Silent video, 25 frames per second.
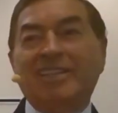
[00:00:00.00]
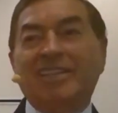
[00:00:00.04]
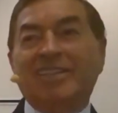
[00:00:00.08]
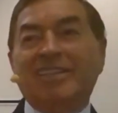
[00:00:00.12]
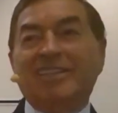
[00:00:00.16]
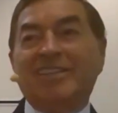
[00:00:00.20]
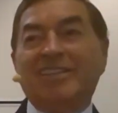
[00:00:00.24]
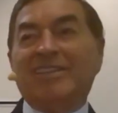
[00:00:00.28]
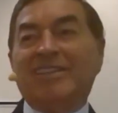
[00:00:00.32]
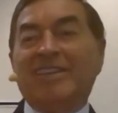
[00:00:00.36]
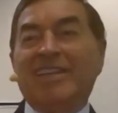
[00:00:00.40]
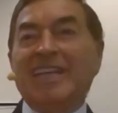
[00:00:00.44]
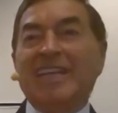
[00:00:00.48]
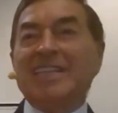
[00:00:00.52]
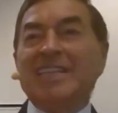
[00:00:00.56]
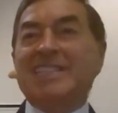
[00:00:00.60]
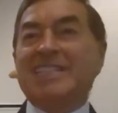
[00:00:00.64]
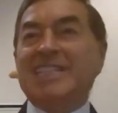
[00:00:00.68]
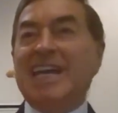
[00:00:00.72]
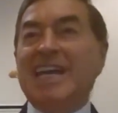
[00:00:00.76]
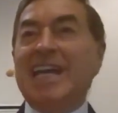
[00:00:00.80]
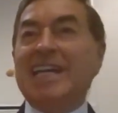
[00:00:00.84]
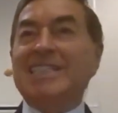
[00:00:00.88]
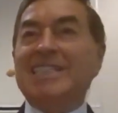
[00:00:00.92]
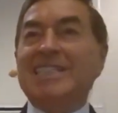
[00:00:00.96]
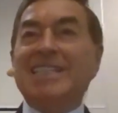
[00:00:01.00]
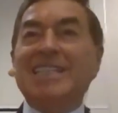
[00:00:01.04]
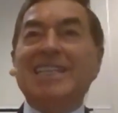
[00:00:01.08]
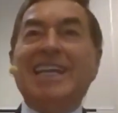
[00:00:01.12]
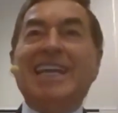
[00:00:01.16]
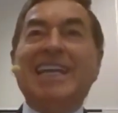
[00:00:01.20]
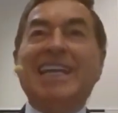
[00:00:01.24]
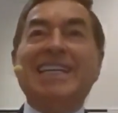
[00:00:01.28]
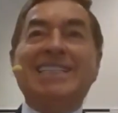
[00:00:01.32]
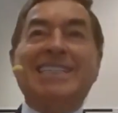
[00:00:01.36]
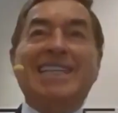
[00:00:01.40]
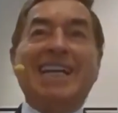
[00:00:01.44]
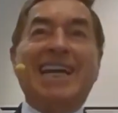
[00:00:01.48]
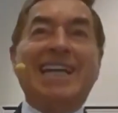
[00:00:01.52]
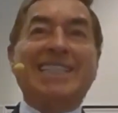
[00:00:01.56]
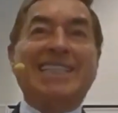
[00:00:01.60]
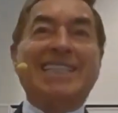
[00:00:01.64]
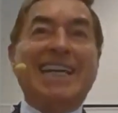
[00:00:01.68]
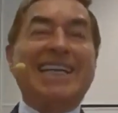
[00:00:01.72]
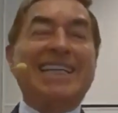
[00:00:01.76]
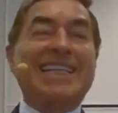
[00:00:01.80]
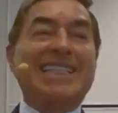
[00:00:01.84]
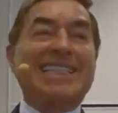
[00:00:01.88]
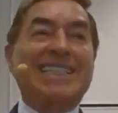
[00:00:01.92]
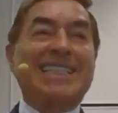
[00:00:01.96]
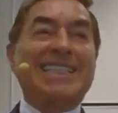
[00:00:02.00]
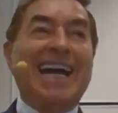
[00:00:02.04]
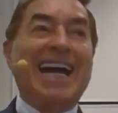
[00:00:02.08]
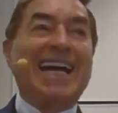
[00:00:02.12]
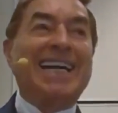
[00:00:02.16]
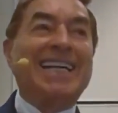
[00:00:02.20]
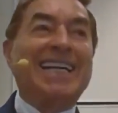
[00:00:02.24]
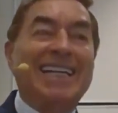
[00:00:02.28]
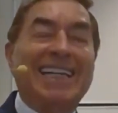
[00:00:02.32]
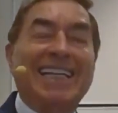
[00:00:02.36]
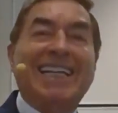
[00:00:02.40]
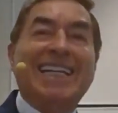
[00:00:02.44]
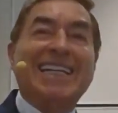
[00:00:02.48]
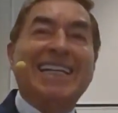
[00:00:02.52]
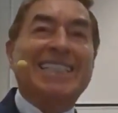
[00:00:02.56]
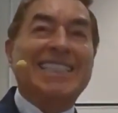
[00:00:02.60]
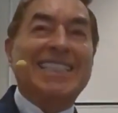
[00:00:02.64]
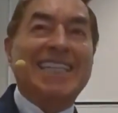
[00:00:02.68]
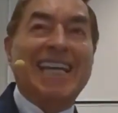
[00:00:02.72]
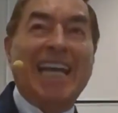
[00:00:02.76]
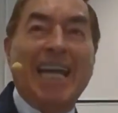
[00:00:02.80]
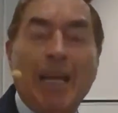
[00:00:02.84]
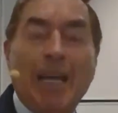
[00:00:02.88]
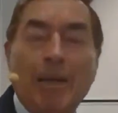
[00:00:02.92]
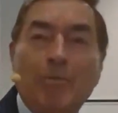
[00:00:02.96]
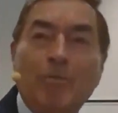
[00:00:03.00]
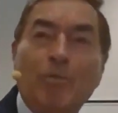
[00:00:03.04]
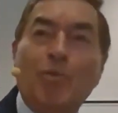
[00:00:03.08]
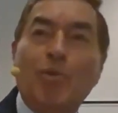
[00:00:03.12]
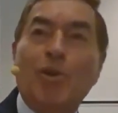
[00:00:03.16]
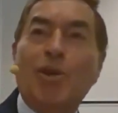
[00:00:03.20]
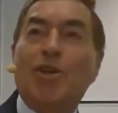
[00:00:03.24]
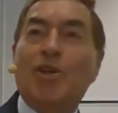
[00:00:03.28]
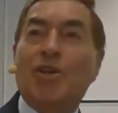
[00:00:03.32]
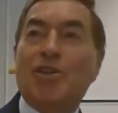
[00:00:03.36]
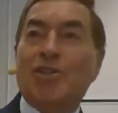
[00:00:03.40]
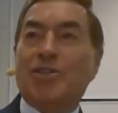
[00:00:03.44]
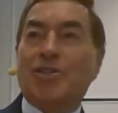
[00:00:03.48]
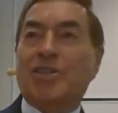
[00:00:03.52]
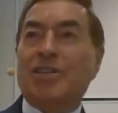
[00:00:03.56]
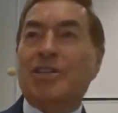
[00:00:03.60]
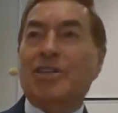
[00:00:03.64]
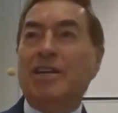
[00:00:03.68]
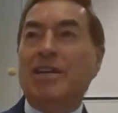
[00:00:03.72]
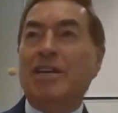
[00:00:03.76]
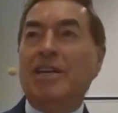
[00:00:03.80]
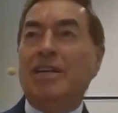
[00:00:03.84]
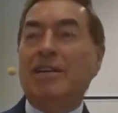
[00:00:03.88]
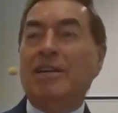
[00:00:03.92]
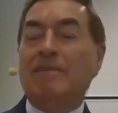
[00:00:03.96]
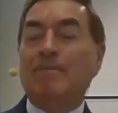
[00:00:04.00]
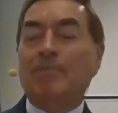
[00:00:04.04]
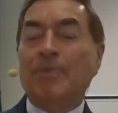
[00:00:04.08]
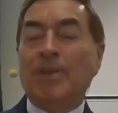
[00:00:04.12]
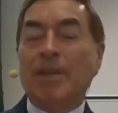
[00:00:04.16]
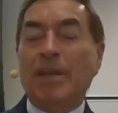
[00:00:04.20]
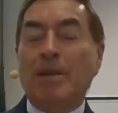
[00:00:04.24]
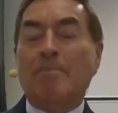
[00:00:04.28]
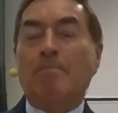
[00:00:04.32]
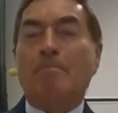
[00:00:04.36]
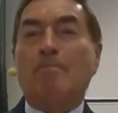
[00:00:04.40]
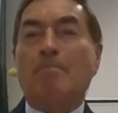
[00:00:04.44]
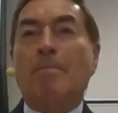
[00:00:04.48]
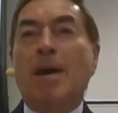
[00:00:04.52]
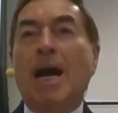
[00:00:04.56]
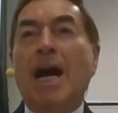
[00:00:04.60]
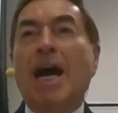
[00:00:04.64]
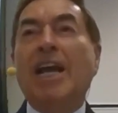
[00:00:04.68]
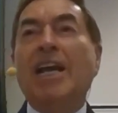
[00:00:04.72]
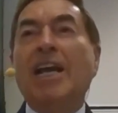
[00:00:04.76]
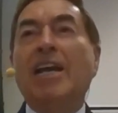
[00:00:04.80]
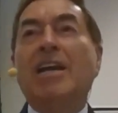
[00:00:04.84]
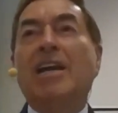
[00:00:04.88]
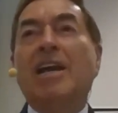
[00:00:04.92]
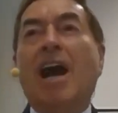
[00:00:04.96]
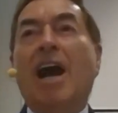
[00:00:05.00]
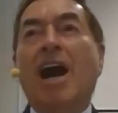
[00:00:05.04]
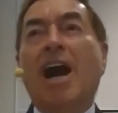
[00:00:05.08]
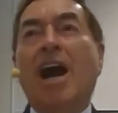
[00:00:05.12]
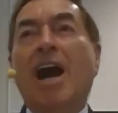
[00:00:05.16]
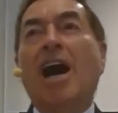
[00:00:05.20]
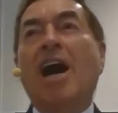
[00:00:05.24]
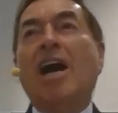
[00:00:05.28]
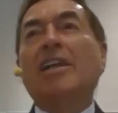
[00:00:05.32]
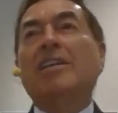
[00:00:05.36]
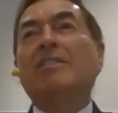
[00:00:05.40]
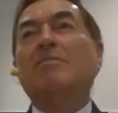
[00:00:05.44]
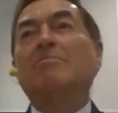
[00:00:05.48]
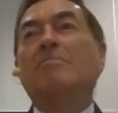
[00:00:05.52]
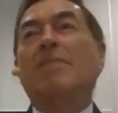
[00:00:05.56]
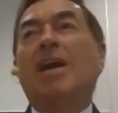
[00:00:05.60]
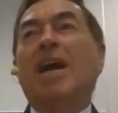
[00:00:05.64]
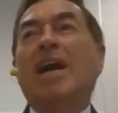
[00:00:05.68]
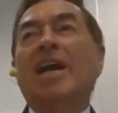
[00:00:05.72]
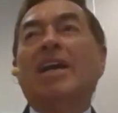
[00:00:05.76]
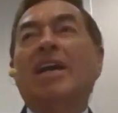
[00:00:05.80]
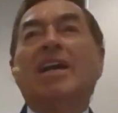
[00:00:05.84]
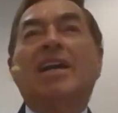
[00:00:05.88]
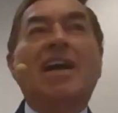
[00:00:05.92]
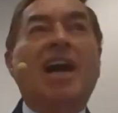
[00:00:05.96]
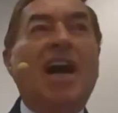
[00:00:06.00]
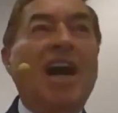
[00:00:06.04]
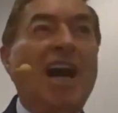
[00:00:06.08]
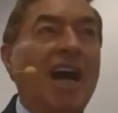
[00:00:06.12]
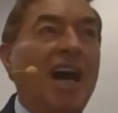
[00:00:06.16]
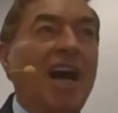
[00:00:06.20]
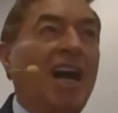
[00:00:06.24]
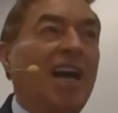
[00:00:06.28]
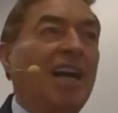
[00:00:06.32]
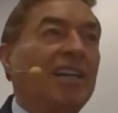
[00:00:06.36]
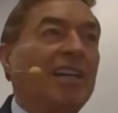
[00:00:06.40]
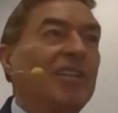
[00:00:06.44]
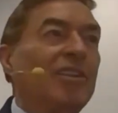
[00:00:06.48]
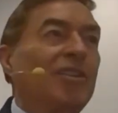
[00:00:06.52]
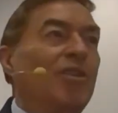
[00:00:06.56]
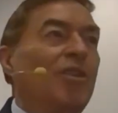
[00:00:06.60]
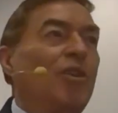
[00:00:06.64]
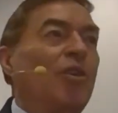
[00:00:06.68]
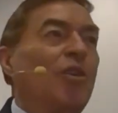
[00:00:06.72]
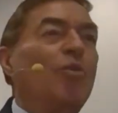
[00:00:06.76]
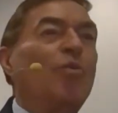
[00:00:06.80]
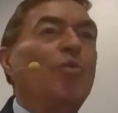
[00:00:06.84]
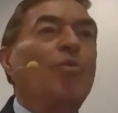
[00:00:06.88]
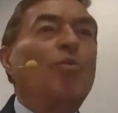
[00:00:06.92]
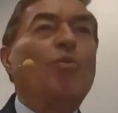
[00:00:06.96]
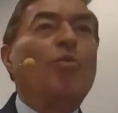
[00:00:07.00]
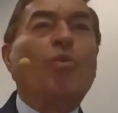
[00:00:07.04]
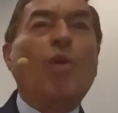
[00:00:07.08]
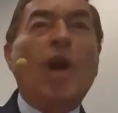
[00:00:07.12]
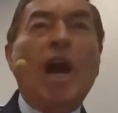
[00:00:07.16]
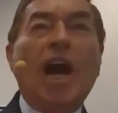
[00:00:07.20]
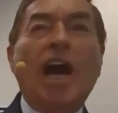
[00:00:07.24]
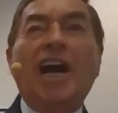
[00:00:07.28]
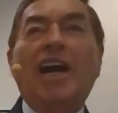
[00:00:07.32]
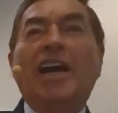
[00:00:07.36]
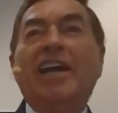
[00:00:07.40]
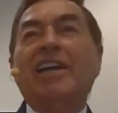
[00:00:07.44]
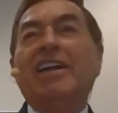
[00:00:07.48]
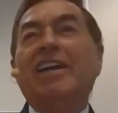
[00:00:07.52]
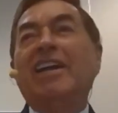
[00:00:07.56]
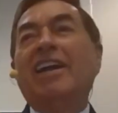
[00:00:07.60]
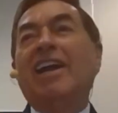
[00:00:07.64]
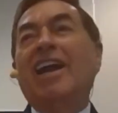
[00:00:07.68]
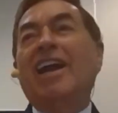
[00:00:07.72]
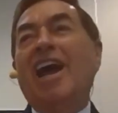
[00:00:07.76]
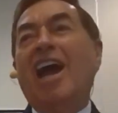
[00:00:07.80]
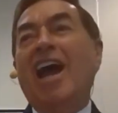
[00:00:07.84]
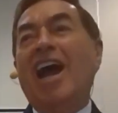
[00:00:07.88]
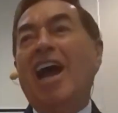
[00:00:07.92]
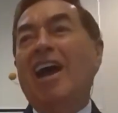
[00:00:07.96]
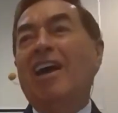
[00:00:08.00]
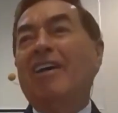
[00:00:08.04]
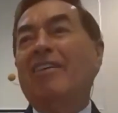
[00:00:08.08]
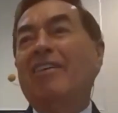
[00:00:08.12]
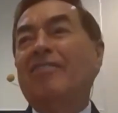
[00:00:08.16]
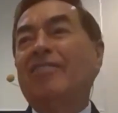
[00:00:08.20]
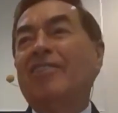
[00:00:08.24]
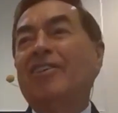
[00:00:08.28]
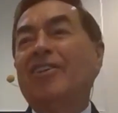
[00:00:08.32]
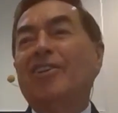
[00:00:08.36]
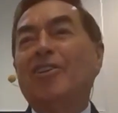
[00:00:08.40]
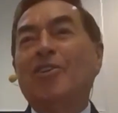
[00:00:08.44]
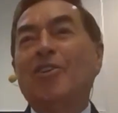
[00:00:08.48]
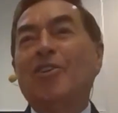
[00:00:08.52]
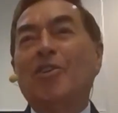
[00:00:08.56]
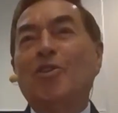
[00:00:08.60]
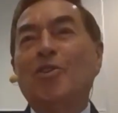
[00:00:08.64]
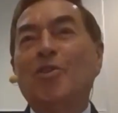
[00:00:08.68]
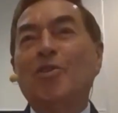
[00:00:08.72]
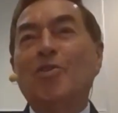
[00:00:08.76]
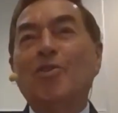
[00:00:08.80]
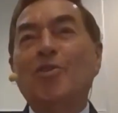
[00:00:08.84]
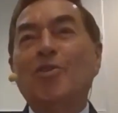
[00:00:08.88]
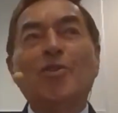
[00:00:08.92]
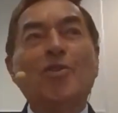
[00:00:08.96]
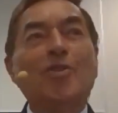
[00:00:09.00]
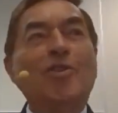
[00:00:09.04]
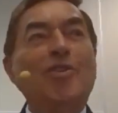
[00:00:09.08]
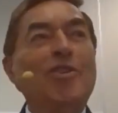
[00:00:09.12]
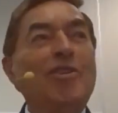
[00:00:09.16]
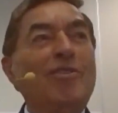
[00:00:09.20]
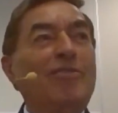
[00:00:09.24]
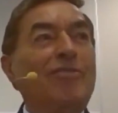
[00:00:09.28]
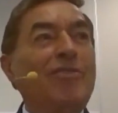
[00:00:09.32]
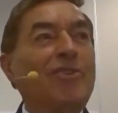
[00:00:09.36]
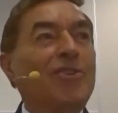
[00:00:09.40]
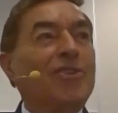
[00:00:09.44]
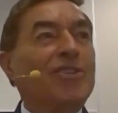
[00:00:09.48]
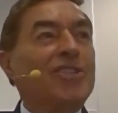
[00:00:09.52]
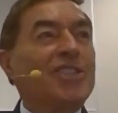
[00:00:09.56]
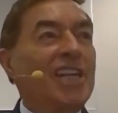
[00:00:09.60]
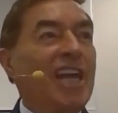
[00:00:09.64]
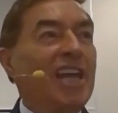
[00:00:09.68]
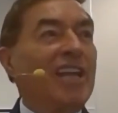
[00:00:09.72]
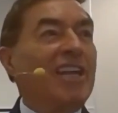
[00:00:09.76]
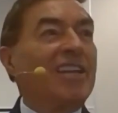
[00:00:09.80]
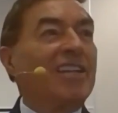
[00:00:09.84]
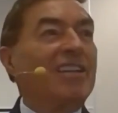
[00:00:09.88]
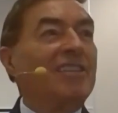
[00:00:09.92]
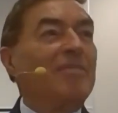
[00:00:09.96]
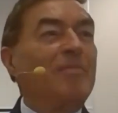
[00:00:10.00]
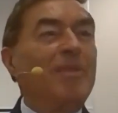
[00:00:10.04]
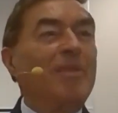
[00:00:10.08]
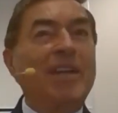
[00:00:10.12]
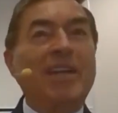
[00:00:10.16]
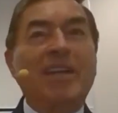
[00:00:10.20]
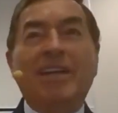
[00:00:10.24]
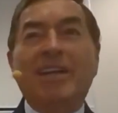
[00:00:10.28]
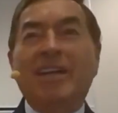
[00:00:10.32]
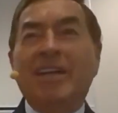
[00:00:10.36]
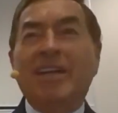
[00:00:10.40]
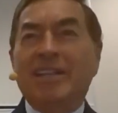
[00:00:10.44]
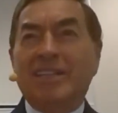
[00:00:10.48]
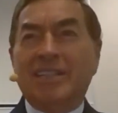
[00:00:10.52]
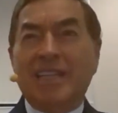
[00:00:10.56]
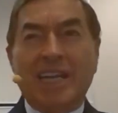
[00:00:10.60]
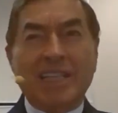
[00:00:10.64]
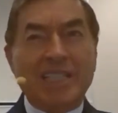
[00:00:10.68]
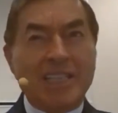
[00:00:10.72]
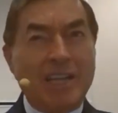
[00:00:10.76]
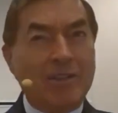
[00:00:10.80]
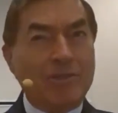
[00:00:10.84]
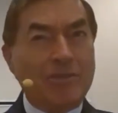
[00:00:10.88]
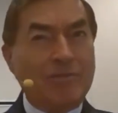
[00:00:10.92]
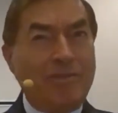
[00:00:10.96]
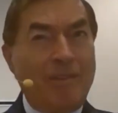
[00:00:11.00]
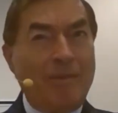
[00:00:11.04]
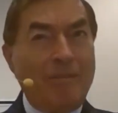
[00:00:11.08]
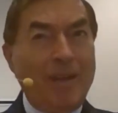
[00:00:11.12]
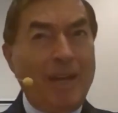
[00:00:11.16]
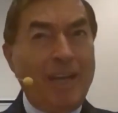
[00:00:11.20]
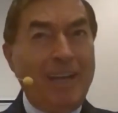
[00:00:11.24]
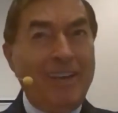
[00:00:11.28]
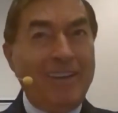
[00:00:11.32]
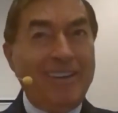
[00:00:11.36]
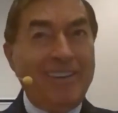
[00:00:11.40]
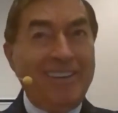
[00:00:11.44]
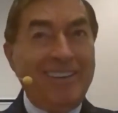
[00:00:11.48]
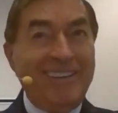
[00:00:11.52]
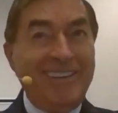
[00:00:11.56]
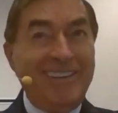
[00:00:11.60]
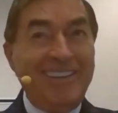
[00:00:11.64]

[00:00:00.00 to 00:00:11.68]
You know, it says, he says exactly the same words My God, my God, why have you forsaken me? That sounds familiar?